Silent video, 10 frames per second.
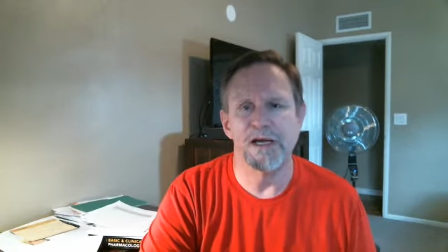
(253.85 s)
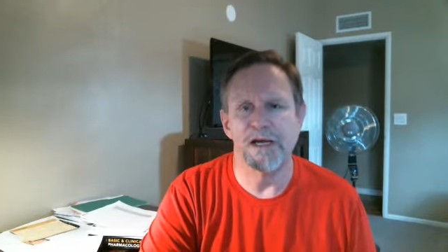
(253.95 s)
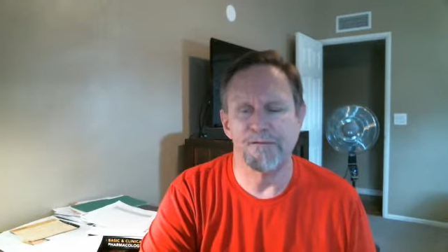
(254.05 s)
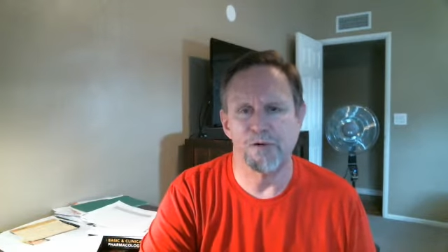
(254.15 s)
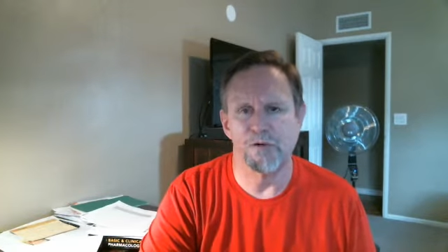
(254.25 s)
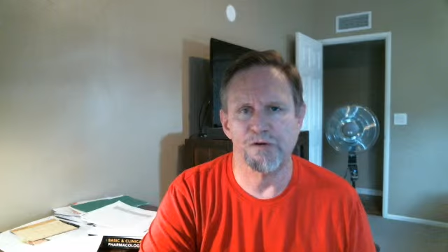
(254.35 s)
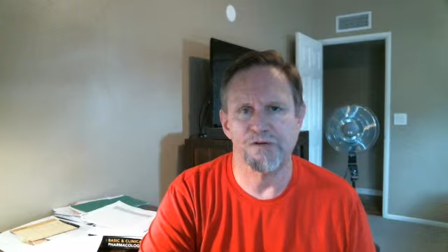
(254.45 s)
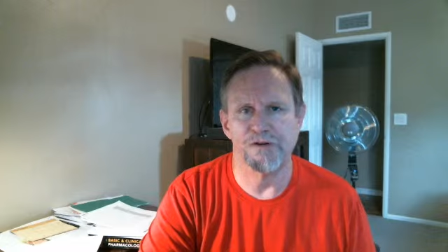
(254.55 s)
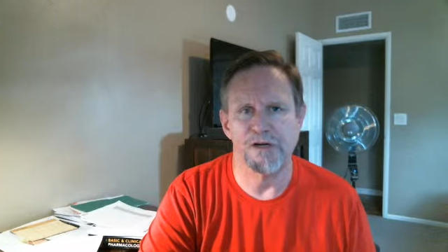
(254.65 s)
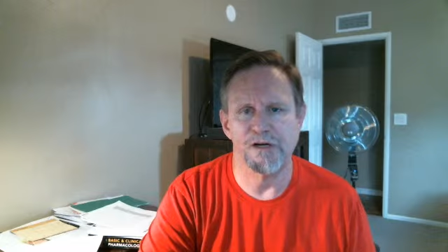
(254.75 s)
and of
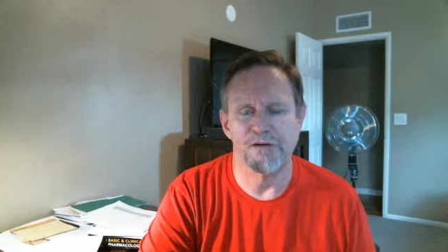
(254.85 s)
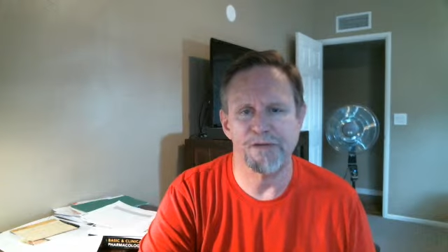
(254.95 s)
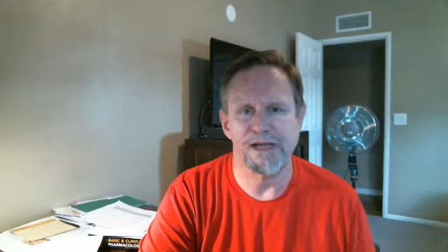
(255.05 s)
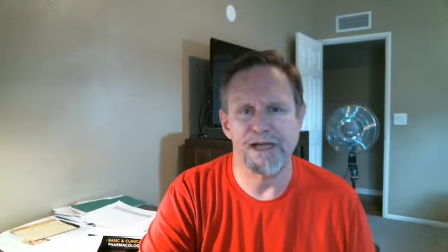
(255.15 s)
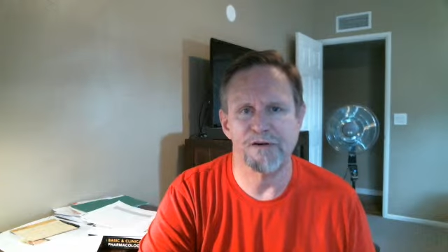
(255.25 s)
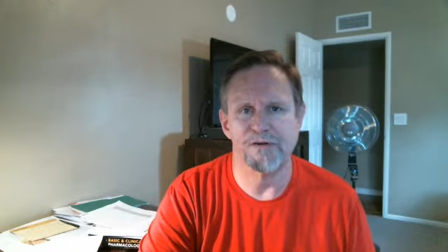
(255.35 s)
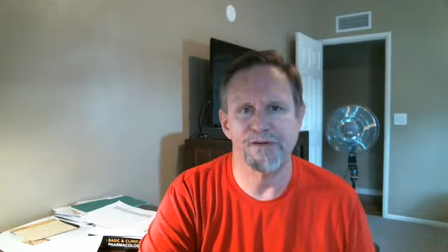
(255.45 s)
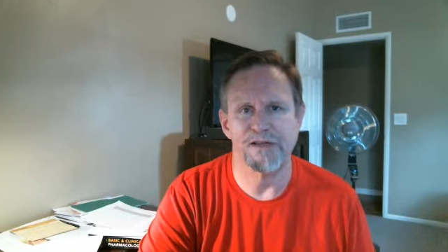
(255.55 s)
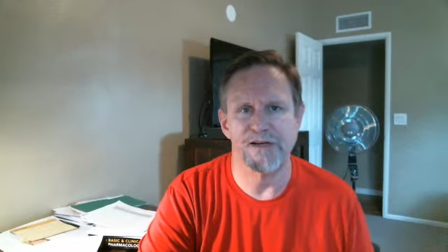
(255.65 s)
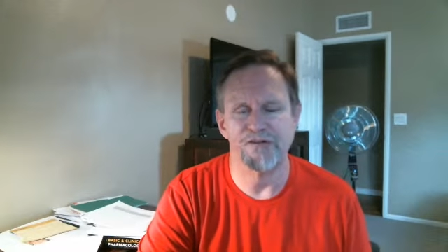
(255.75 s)
course mechanical
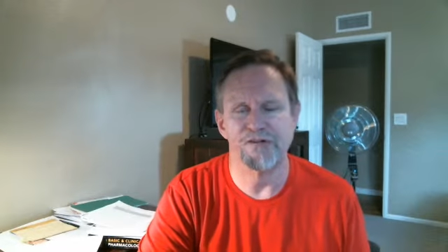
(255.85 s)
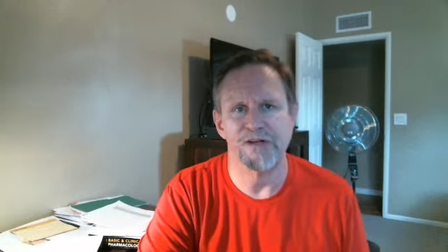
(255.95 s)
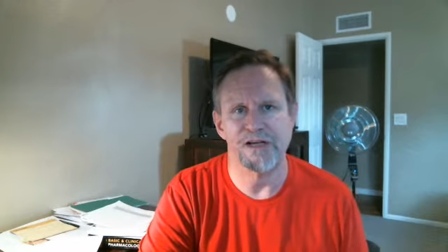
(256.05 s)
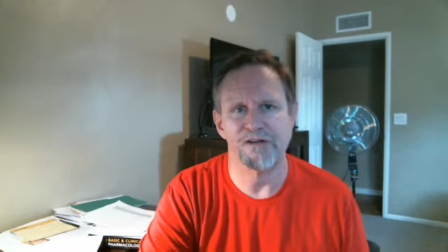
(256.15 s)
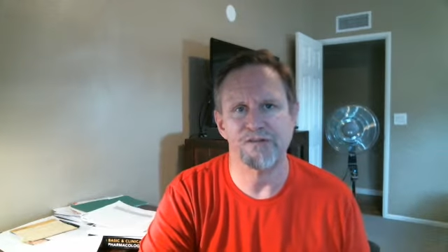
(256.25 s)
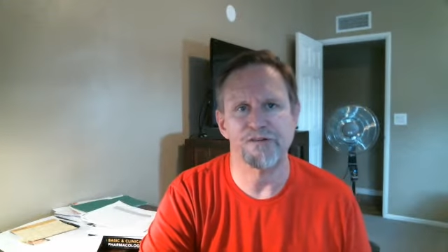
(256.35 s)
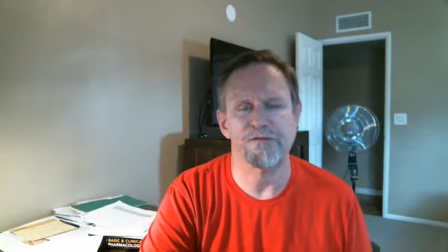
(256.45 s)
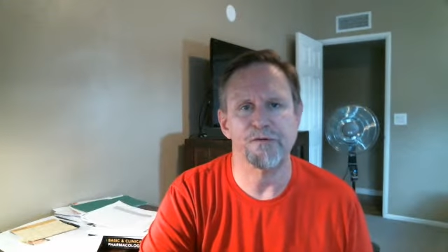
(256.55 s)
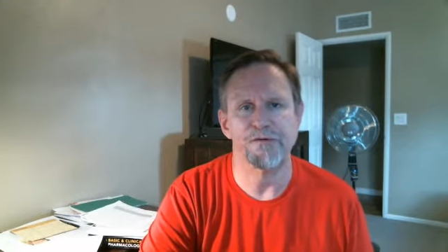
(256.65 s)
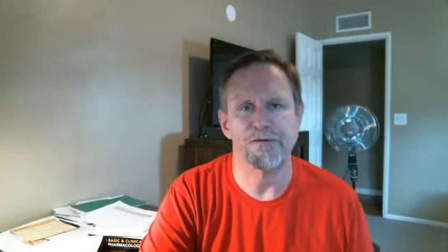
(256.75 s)
ventilation has
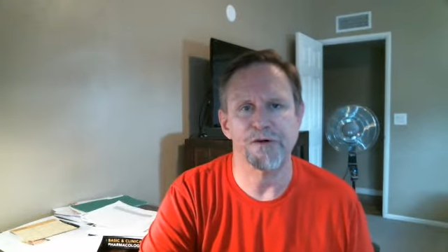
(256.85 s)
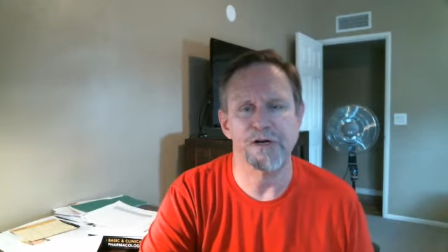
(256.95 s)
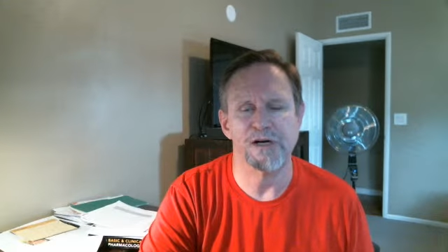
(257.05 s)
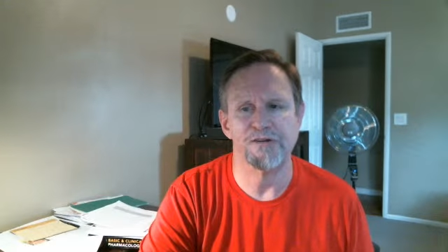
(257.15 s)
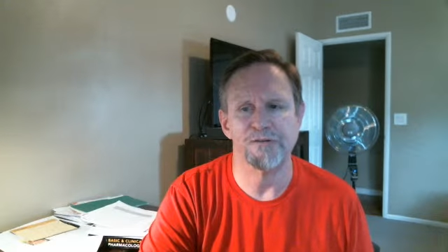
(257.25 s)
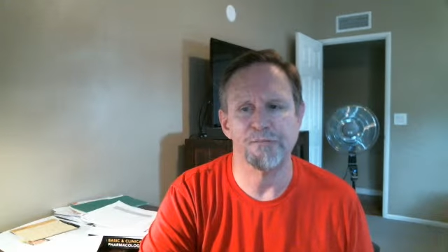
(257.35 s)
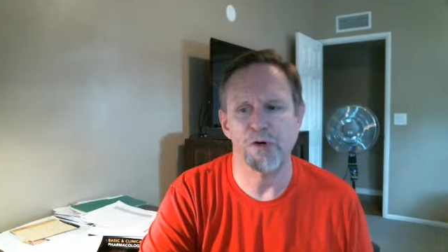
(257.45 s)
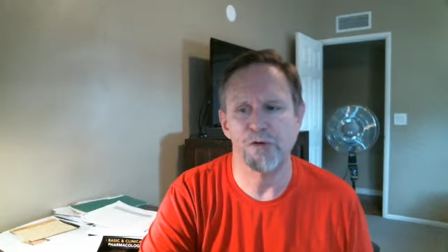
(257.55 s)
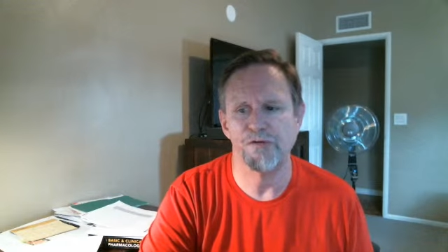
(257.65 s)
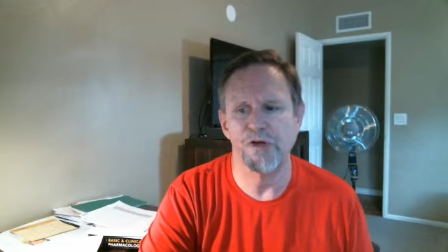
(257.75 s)
several different kinds of
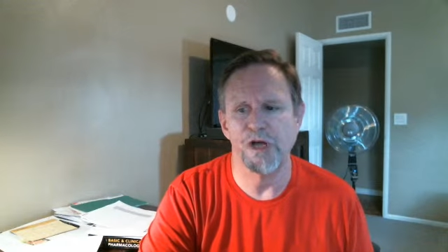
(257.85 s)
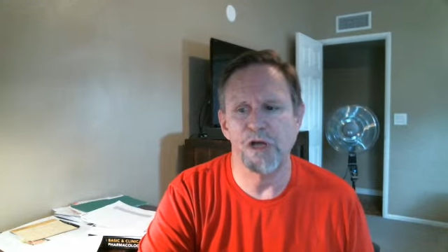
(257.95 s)
modes,